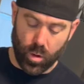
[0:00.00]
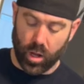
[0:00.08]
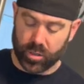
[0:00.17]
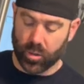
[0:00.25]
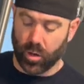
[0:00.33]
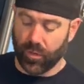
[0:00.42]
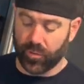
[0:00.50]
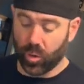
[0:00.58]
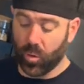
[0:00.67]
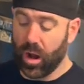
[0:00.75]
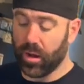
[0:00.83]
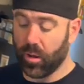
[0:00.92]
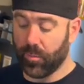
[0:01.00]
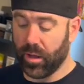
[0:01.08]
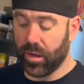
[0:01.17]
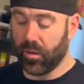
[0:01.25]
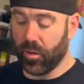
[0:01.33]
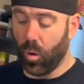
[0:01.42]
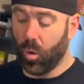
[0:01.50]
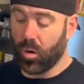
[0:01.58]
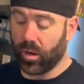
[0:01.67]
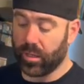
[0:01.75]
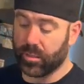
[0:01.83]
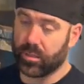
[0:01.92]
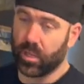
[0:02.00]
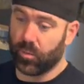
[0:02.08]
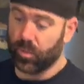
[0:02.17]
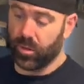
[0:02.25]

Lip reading: also don't have to grind up any of the organs like we